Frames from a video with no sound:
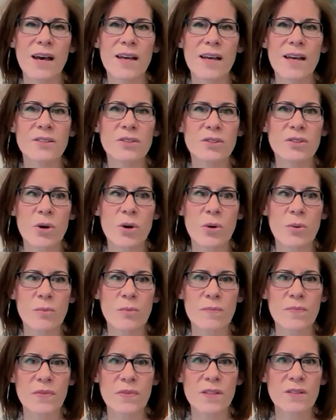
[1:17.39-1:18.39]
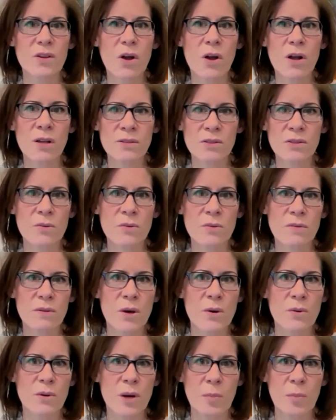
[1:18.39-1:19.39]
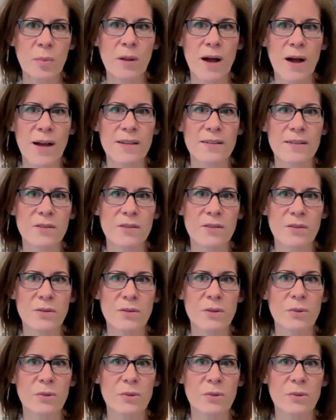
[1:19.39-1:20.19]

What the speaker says: And so this also, though, applies